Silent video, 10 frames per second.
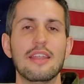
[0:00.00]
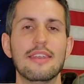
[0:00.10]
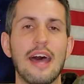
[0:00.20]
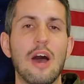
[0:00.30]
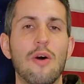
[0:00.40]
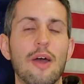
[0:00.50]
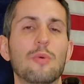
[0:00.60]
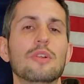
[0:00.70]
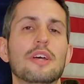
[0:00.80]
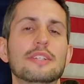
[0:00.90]
Now I
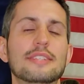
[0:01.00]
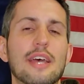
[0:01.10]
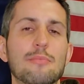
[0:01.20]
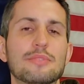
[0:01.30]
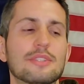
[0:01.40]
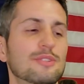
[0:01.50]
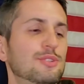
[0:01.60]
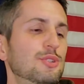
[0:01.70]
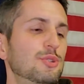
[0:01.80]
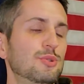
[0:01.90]
will attempt
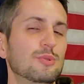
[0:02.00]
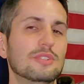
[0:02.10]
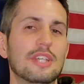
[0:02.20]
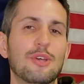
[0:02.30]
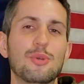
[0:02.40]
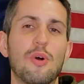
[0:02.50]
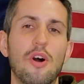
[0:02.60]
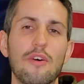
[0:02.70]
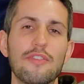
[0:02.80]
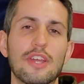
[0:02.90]
to tell you
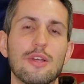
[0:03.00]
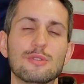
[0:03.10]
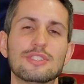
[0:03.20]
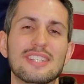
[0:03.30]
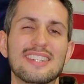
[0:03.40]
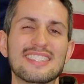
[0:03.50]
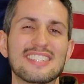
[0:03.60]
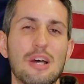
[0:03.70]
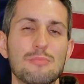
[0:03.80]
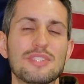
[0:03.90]
all of the colors that this
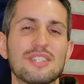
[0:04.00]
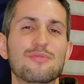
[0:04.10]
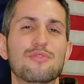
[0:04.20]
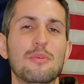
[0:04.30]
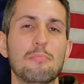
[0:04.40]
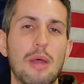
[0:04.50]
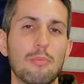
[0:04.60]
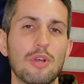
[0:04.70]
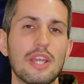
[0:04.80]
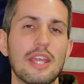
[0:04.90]
comes in from
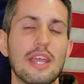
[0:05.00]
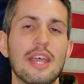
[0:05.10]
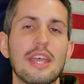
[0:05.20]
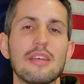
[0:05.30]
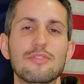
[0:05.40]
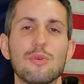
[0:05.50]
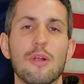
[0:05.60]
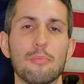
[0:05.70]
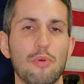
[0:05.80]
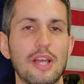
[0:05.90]
memory. If you are
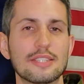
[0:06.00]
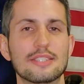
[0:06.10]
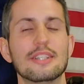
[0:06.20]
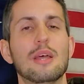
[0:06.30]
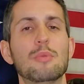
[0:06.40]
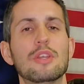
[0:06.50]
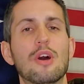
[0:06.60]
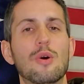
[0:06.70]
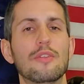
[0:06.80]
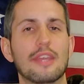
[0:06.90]
impressed, let me
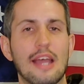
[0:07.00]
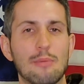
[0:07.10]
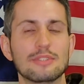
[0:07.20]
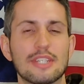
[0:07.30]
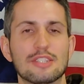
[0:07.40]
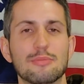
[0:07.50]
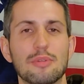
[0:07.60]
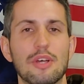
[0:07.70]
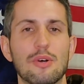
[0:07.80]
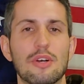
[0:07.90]
know in the comment section
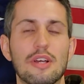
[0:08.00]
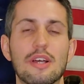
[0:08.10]
below.